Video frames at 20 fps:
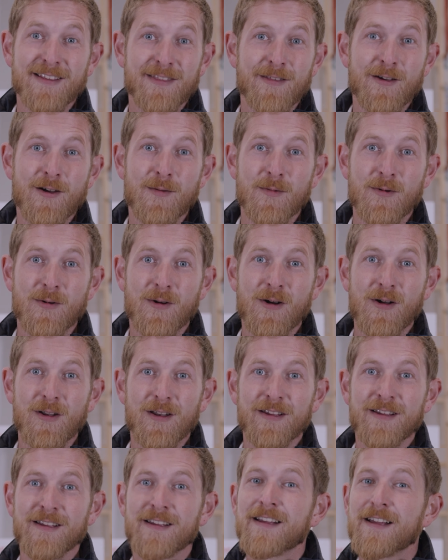thermal
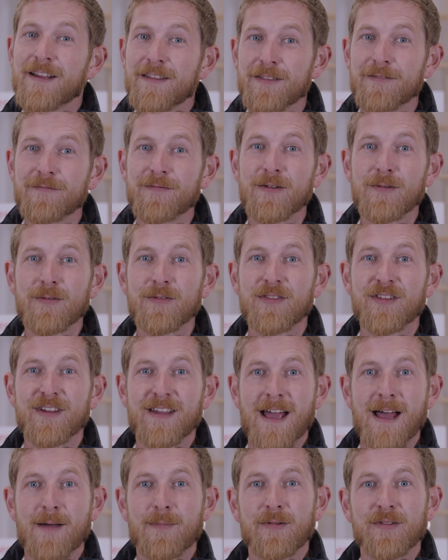collar that fills the
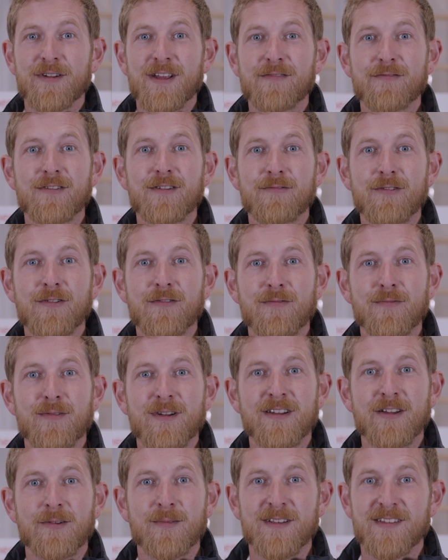gap on every roof
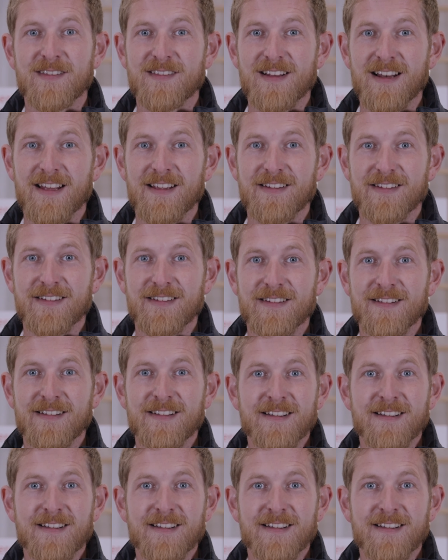window installation.